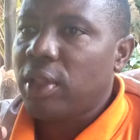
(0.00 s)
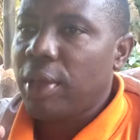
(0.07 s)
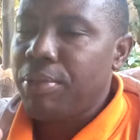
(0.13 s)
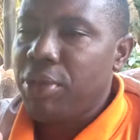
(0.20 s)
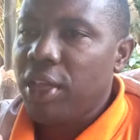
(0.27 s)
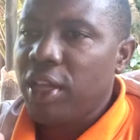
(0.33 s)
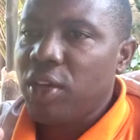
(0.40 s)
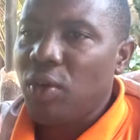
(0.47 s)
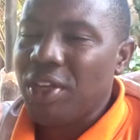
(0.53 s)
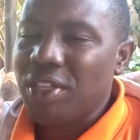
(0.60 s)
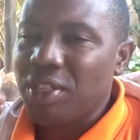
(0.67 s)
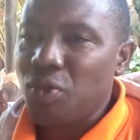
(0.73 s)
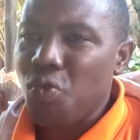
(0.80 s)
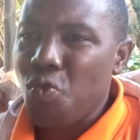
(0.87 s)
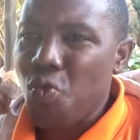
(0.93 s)
the beard
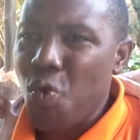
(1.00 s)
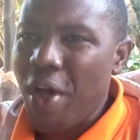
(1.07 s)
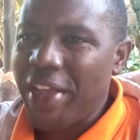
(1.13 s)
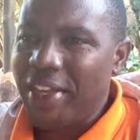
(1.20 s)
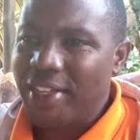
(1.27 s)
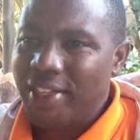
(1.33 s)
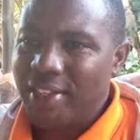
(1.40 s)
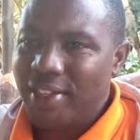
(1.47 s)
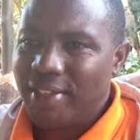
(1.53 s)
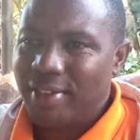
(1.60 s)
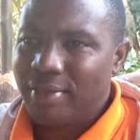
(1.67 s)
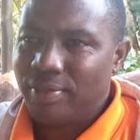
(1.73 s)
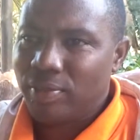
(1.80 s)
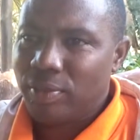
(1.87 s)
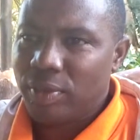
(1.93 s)
was white.
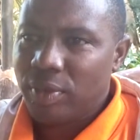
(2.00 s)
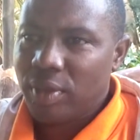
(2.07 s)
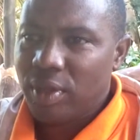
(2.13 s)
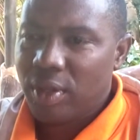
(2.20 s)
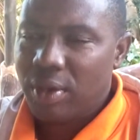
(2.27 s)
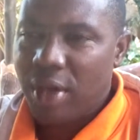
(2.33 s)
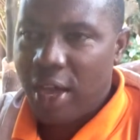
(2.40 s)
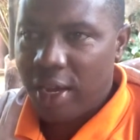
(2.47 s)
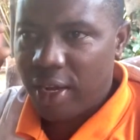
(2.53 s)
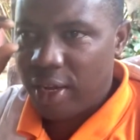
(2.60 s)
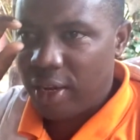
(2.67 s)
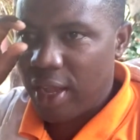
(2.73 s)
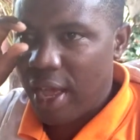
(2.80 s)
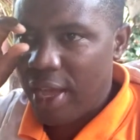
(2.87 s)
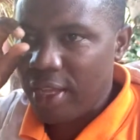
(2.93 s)
And
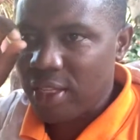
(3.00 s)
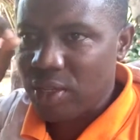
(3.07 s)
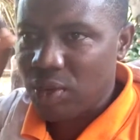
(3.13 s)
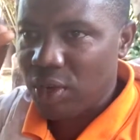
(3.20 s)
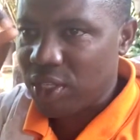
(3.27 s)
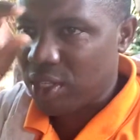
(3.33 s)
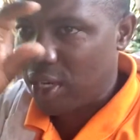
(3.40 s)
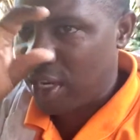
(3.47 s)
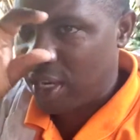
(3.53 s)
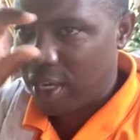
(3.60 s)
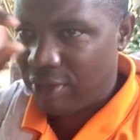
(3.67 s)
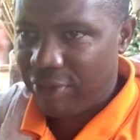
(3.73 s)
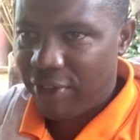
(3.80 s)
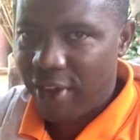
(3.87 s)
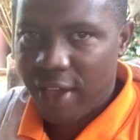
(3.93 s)
the eyes was like
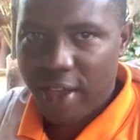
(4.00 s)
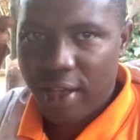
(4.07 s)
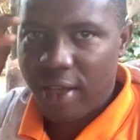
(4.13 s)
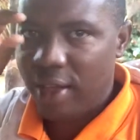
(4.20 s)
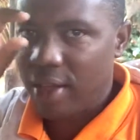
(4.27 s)
fire.